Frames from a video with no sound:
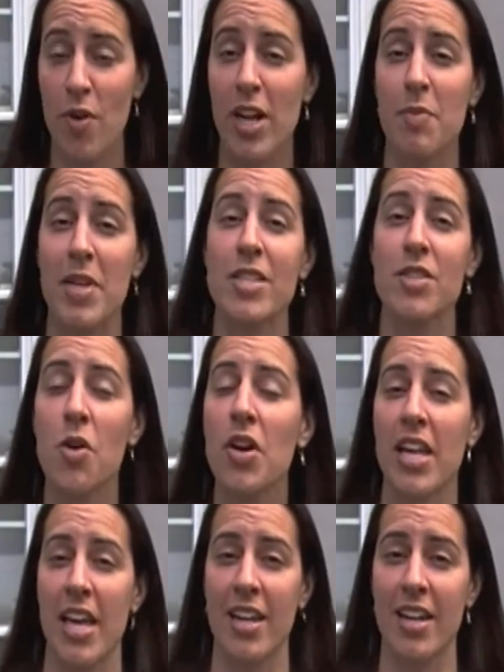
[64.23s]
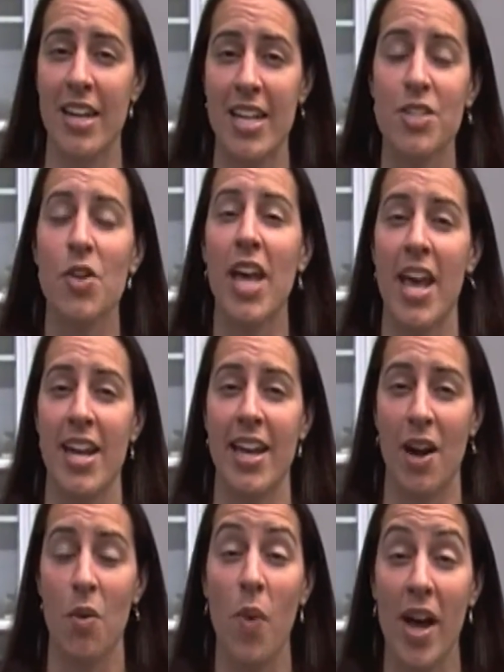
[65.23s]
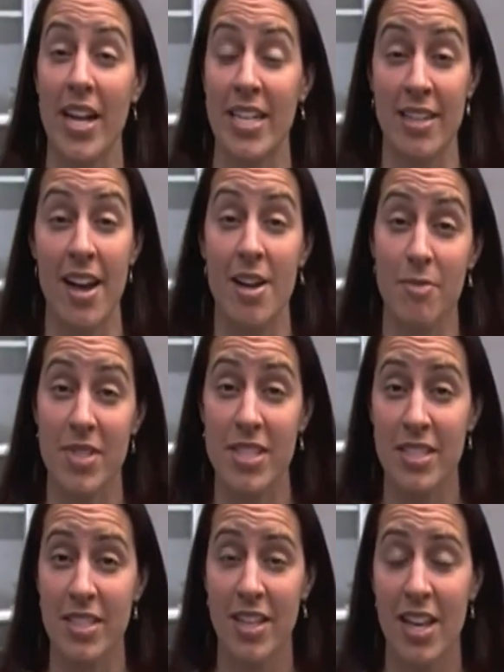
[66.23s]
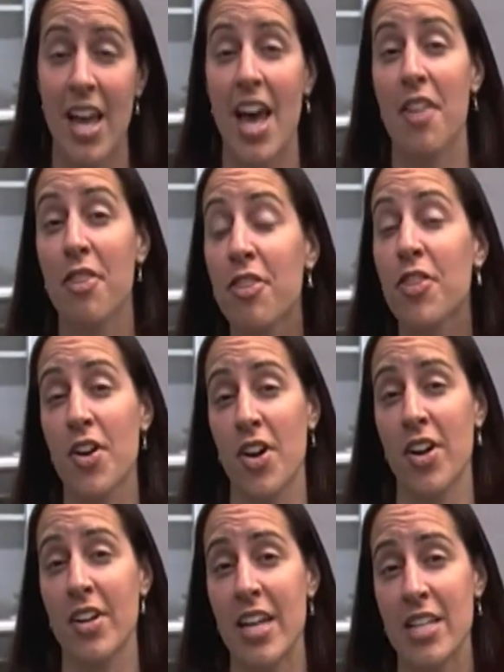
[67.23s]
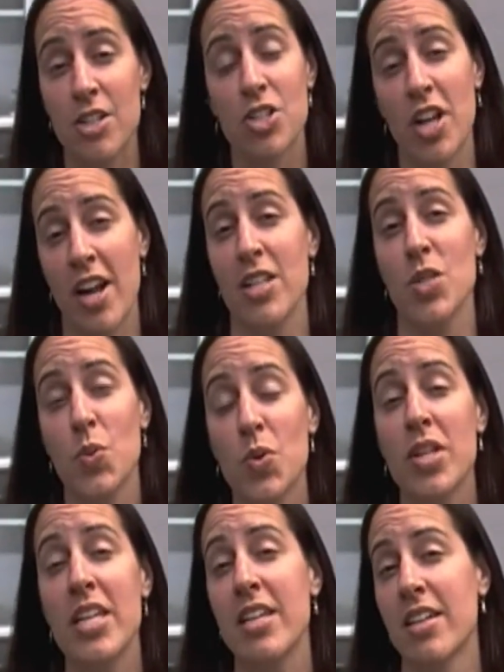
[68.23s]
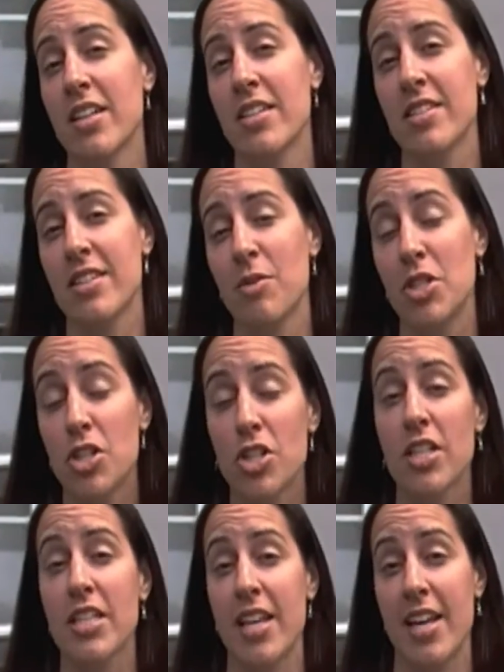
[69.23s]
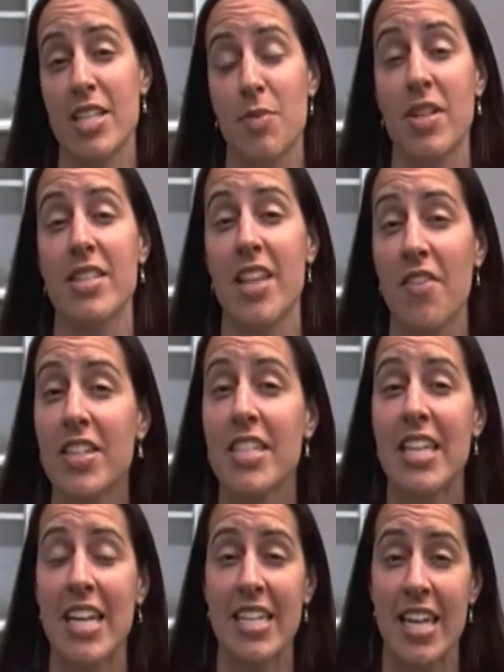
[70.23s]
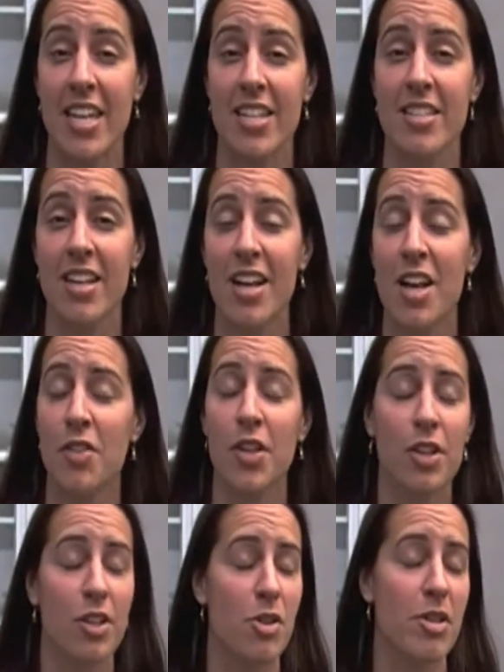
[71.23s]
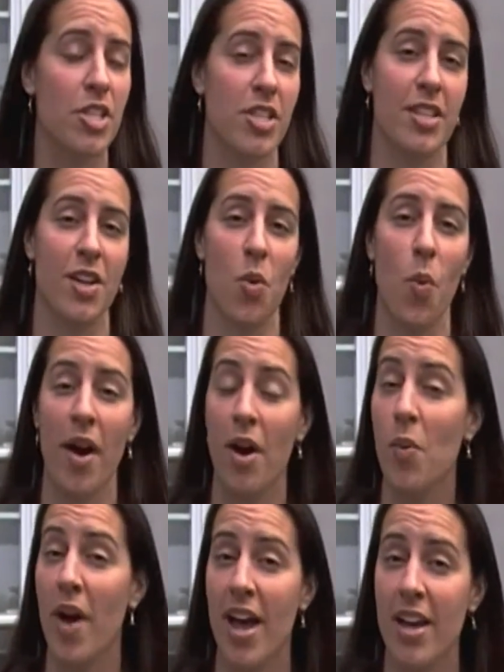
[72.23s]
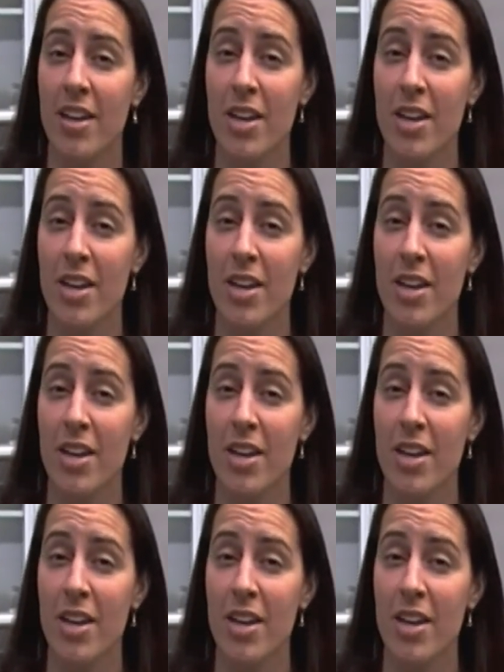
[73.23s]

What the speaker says: recommend soaking it, it is okay to get it wet at times. And third, as your child's wound heals, which usually takes about 7 to 10 days, the glue is just going to wear away,